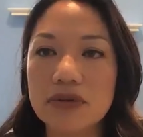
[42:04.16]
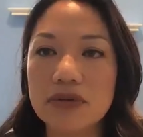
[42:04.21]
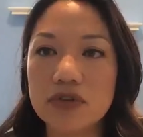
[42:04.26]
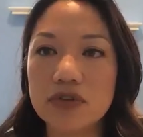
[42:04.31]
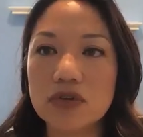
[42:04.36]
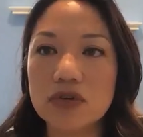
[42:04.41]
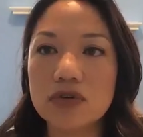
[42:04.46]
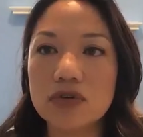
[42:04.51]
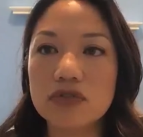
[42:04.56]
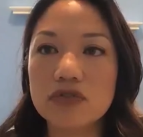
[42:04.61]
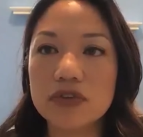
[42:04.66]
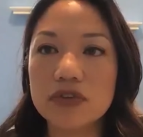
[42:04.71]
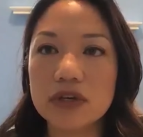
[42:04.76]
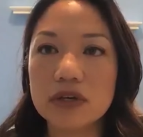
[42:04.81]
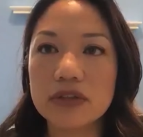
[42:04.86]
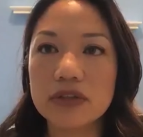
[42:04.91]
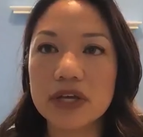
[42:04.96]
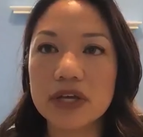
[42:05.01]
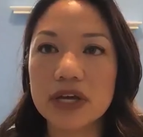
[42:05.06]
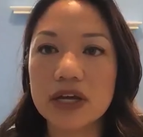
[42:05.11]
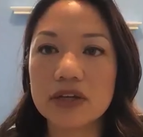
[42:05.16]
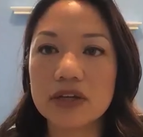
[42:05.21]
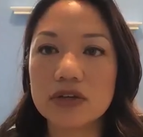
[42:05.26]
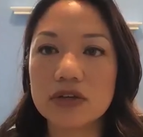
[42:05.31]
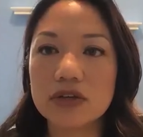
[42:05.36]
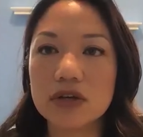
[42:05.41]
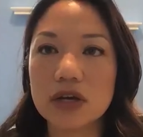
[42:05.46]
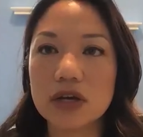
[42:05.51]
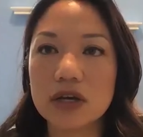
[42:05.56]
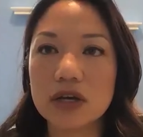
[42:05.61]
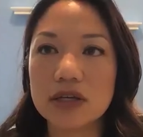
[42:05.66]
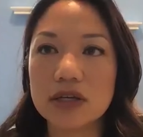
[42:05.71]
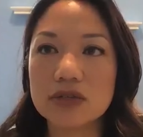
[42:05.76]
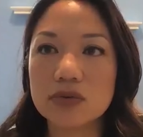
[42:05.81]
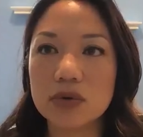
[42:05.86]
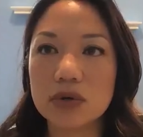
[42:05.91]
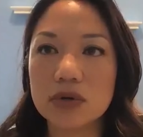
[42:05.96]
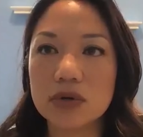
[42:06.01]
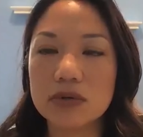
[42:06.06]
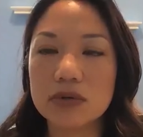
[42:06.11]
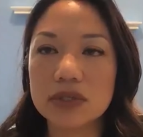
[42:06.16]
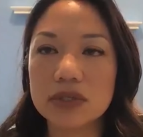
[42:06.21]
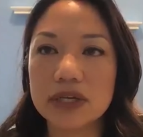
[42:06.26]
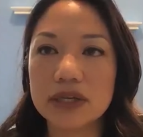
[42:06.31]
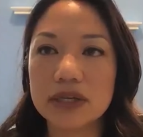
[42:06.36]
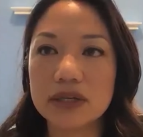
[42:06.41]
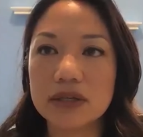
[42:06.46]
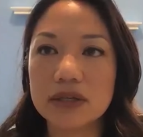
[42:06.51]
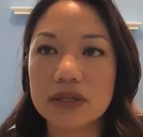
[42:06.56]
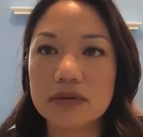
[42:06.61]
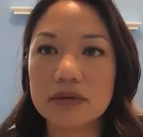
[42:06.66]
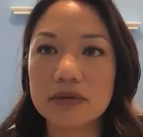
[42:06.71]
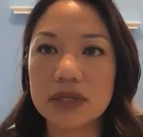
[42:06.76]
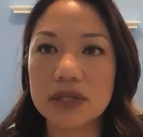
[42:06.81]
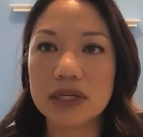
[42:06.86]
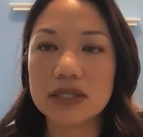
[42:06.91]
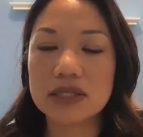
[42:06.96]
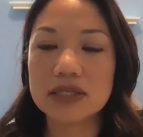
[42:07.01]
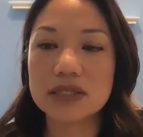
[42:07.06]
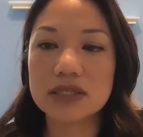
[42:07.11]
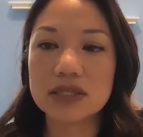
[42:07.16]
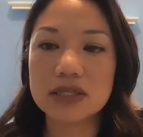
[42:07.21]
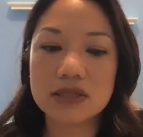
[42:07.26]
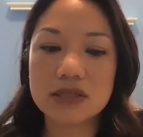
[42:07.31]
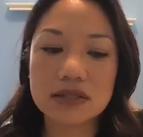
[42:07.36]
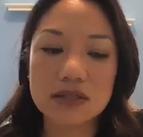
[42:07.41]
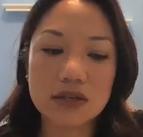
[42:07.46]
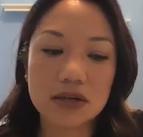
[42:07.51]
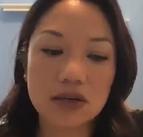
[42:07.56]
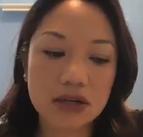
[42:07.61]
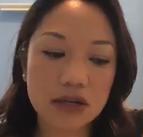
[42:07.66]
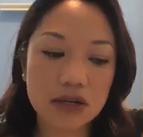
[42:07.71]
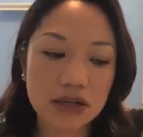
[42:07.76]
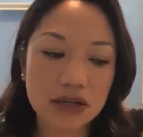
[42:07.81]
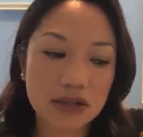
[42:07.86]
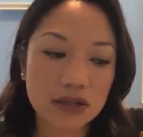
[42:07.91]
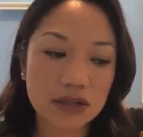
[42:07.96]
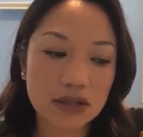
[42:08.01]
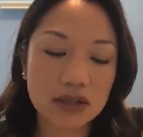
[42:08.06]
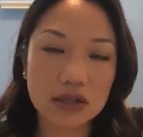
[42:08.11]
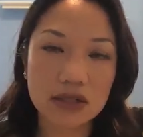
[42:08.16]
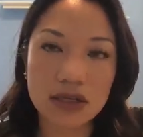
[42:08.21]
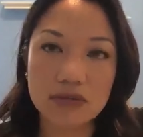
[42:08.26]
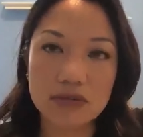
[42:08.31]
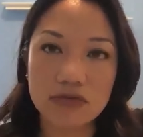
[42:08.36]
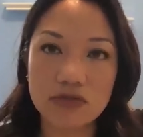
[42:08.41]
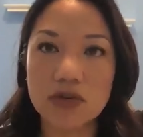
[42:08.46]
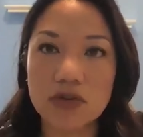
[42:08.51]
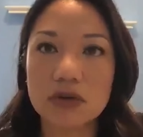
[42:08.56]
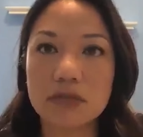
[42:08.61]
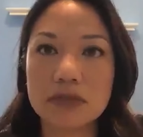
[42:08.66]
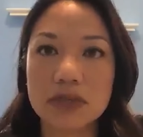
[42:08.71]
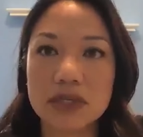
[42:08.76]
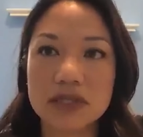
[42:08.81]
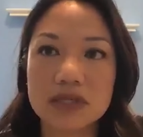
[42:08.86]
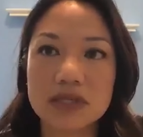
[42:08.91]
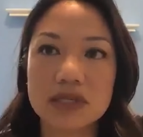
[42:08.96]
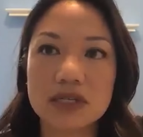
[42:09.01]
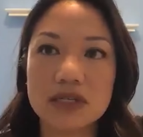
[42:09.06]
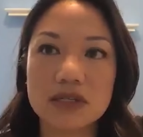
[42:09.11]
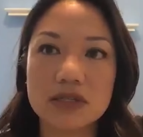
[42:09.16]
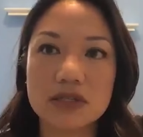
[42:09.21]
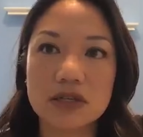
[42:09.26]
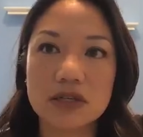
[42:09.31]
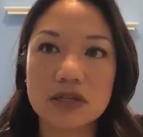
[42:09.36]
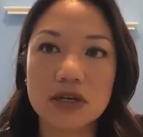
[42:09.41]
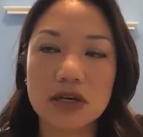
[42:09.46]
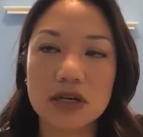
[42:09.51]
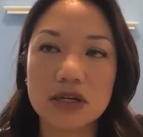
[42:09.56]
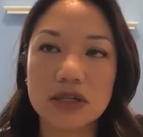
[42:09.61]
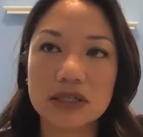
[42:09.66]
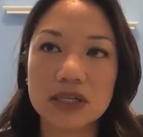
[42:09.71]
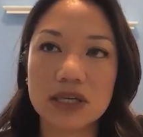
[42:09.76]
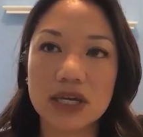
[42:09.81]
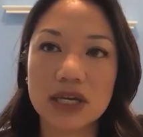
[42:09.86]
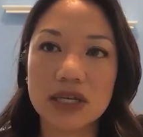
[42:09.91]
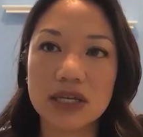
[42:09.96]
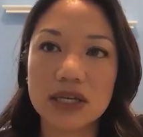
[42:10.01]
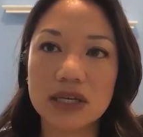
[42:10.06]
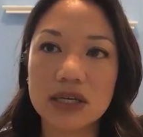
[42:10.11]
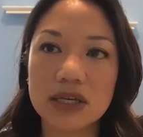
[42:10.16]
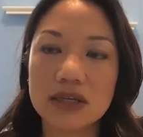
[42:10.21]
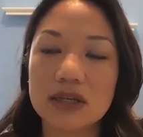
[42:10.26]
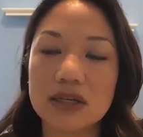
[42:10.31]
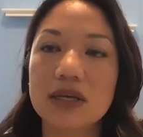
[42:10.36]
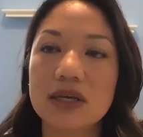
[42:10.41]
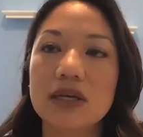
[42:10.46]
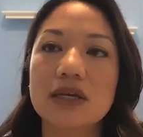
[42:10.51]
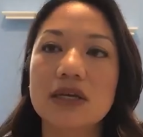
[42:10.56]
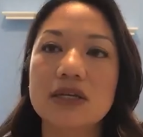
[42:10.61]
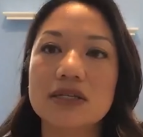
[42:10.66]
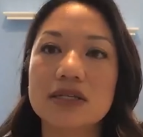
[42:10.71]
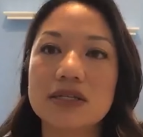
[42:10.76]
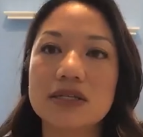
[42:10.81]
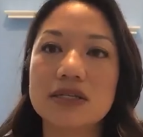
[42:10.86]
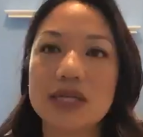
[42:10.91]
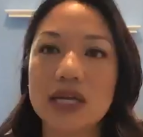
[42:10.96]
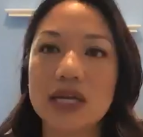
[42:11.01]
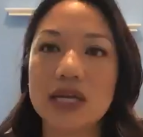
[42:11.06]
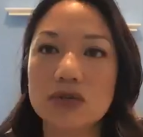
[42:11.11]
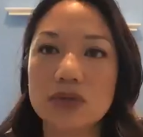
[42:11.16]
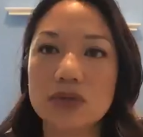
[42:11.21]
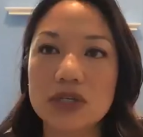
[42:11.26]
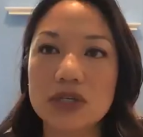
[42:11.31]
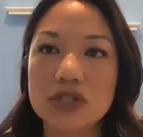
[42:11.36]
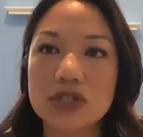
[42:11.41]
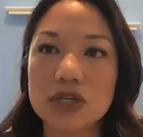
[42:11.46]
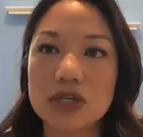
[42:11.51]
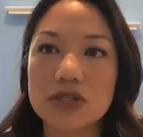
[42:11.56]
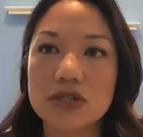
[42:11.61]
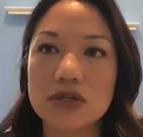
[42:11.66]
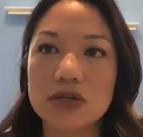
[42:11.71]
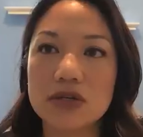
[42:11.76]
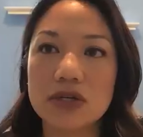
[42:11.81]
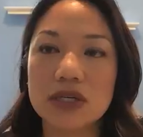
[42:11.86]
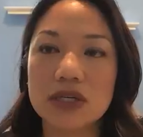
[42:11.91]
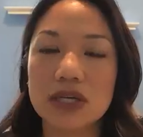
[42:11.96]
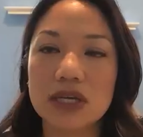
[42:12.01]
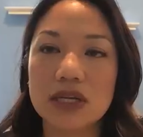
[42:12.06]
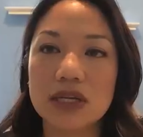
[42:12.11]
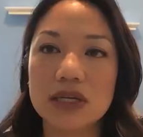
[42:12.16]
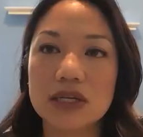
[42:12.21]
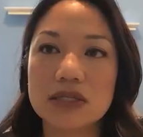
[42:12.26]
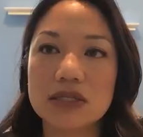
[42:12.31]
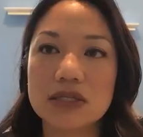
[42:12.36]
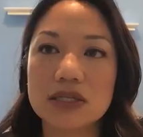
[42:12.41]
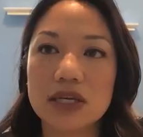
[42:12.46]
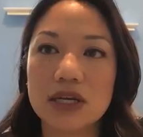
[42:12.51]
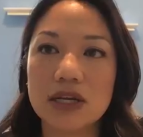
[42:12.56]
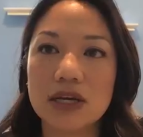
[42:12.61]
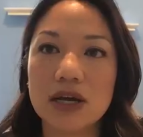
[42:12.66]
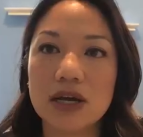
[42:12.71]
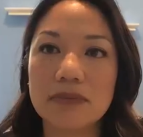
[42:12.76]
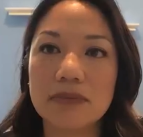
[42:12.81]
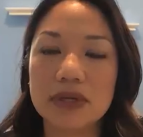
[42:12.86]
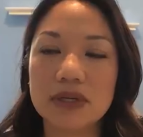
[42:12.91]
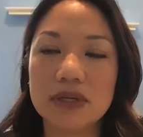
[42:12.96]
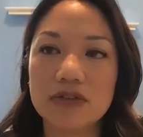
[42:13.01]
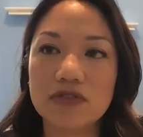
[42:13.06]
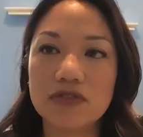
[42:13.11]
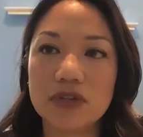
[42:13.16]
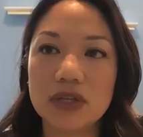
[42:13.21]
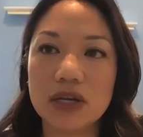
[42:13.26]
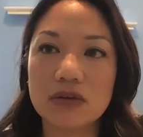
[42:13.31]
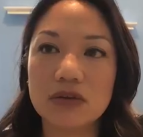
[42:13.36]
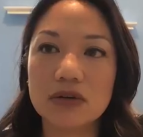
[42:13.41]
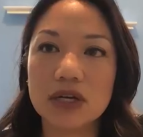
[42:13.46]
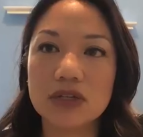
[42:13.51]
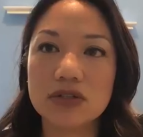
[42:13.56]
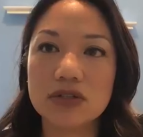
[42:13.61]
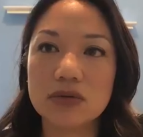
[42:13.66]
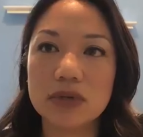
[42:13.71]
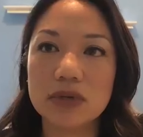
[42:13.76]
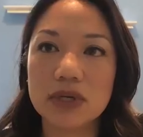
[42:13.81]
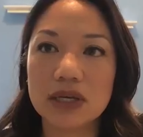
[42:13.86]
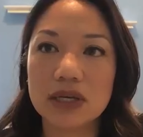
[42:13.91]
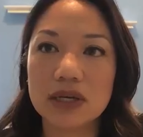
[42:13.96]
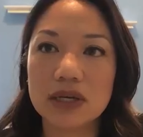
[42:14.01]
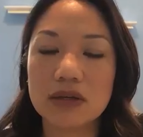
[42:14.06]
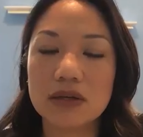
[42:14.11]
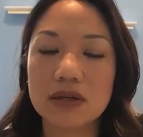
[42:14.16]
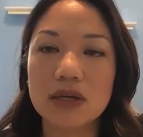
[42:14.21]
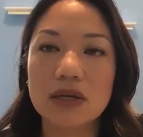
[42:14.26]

you feel that it's work-related, then insist on the claim form. Insist on getting it sent to the adjuster and getting it set up. And if they're not doing it,